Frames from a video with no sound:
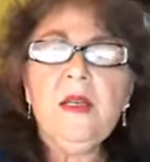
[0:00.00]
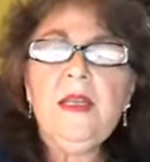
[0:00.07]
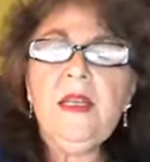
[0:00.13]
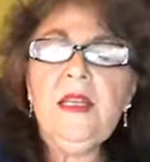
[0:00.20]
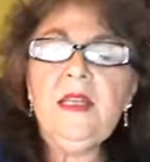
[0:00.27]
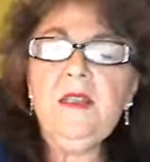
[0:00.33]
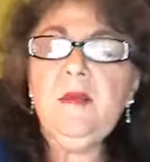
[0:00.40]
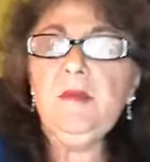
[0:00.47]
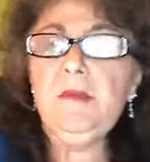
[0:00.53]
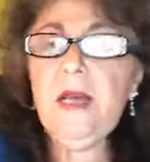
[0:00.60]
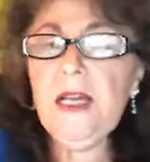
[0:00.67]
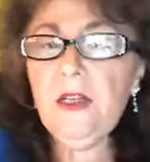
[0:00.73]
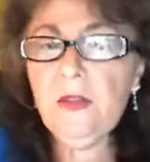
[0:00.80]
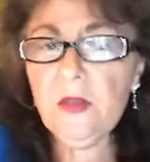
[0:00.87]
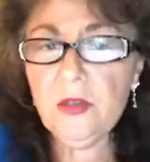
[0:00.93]
in
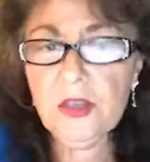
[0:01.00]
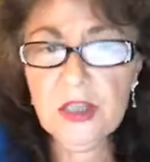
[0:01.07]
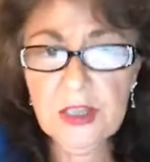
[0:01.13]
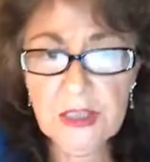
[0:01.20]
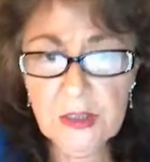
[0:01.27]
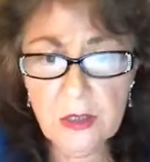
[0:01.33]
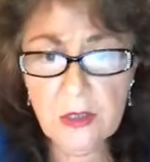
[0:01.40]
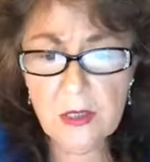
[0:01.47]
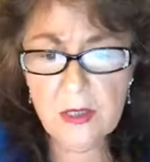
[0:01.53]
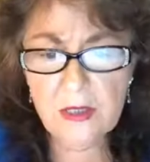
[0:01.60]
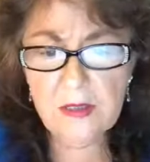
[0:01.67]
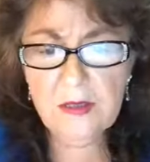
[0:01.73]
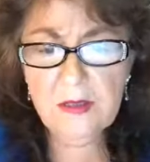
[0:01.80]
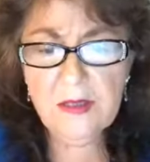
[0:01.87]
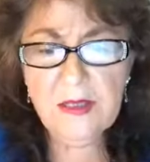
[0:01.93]
medical
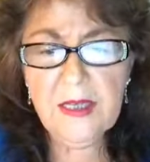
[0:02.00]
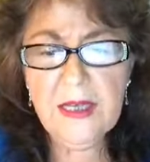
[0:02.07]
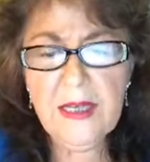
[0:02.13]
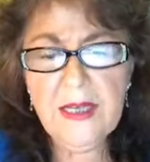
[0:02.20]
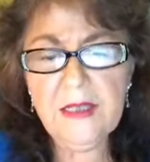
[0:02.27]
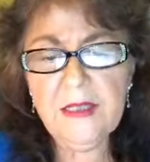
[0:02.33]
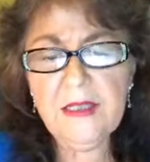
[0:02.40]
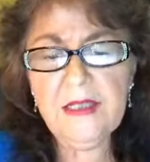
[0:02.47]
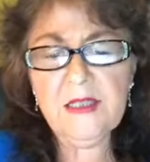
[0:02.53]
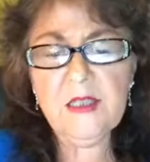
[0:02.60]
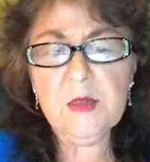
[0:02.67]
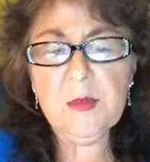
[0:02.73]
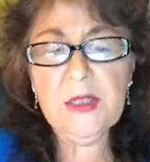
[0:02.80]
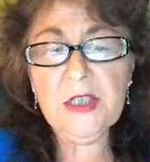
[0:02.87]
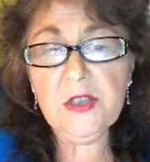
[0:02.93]
Qigong and in
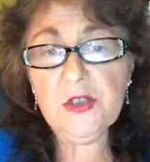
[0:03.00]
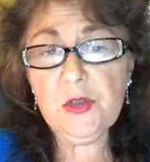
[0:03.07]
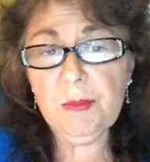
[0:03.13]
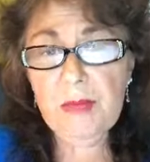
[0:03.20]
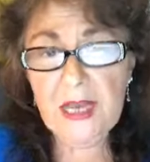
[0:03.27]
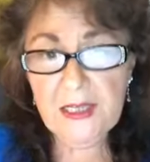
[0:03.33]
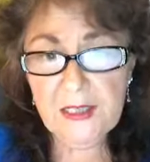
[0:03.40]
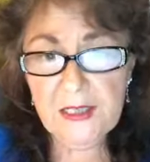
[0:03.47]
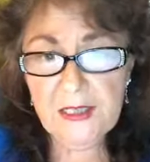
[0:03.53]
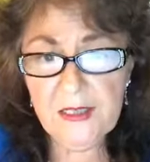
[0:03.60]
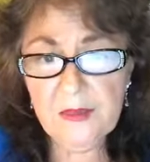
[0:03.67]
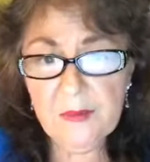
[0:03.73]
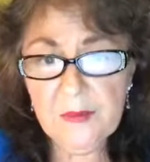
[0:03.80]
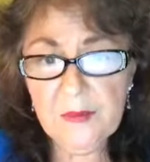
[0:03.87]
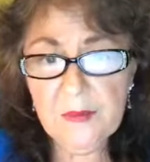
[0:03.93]
spiritual
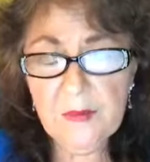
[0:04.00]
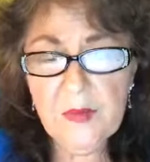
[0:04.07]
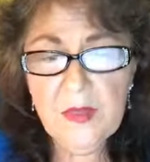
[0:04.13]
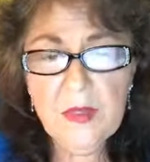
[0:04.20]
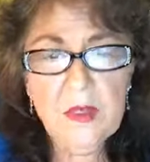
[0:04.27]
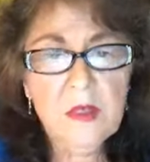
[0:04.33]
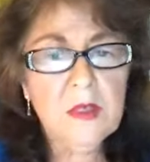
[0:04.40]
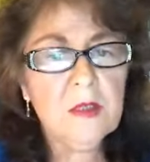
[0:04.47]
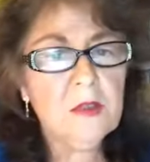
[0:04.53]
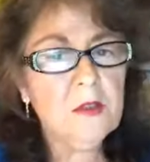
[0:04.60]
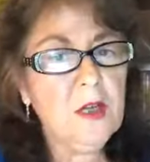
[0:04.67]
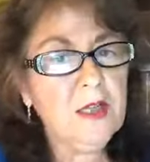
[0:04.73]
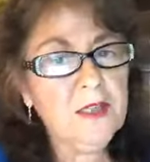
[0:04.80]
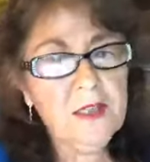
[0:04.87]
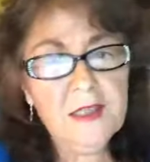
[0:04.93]
medicine, not to